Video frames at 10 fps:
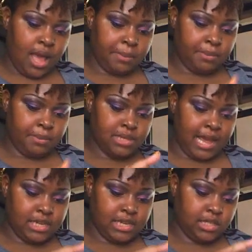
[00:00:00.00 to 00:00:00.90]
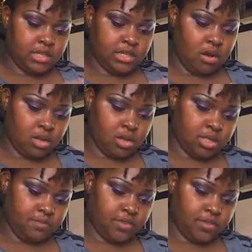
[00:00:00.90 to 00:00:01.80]
I mean, Miss Ashley is
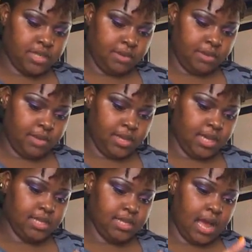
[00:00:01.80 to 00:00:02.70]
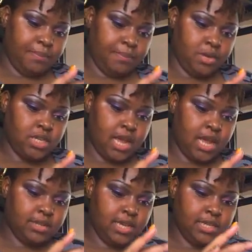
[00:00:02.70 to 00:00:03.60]
awesome for sending me these. I
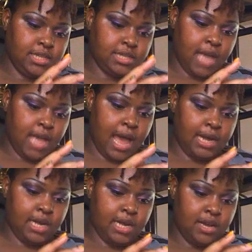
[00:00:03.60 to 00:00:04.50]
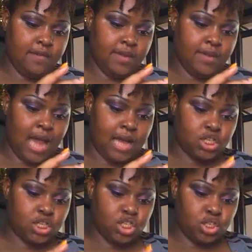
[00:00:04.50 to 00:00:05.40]
appreciate these because I love a
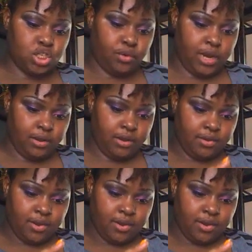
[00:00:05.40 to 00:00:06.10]
lot of jewelry.